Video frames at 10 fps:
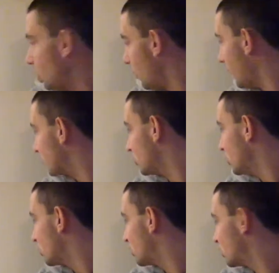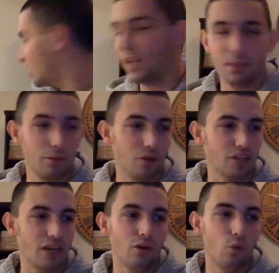quarterbacks just stink in the pros.
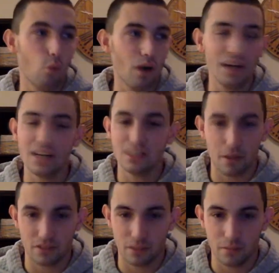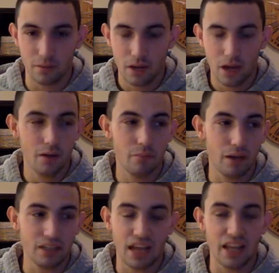I don't know what it is about them,
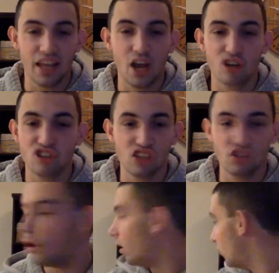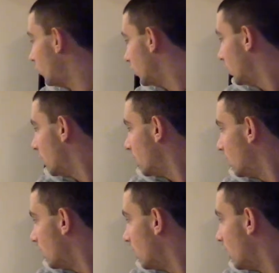but they are just awful.
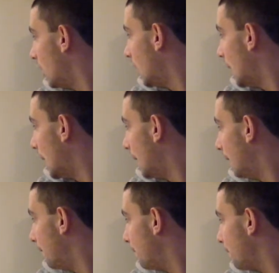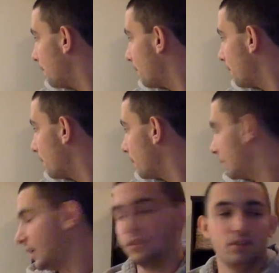
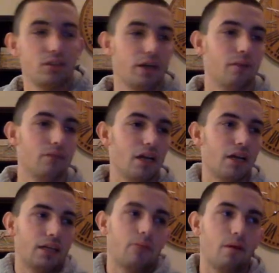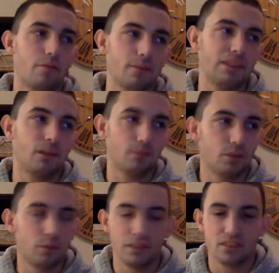And so yeah, I'm expecting Clemson to
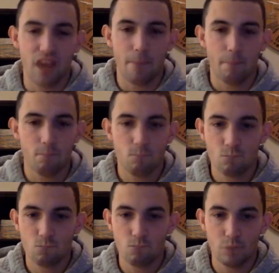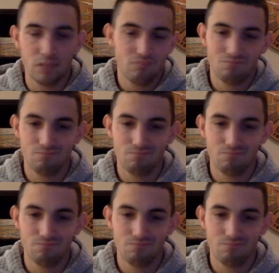win this game, but